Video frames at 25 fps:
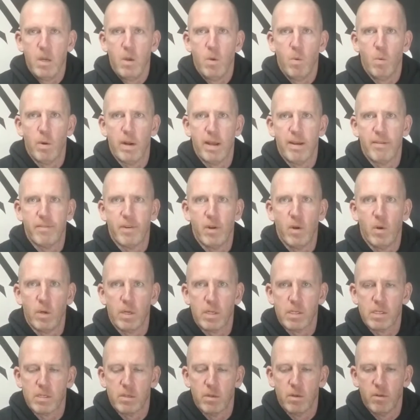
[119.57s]
What I've
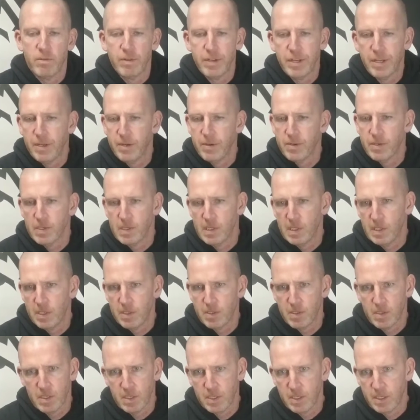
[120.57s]
noticed over years and
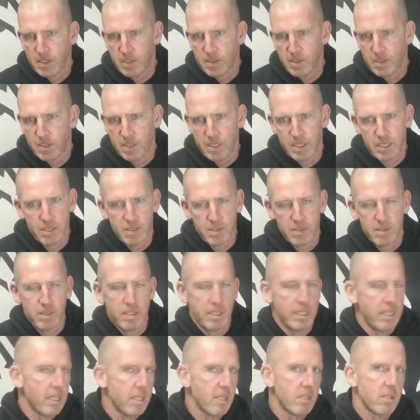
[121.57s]
years and years and years and
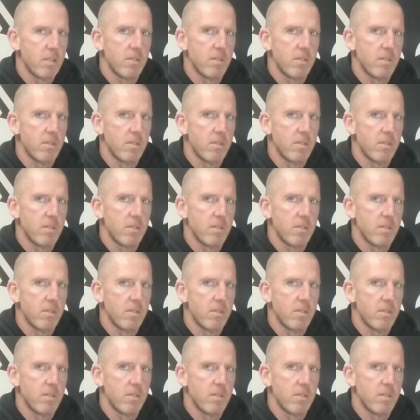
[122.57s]
years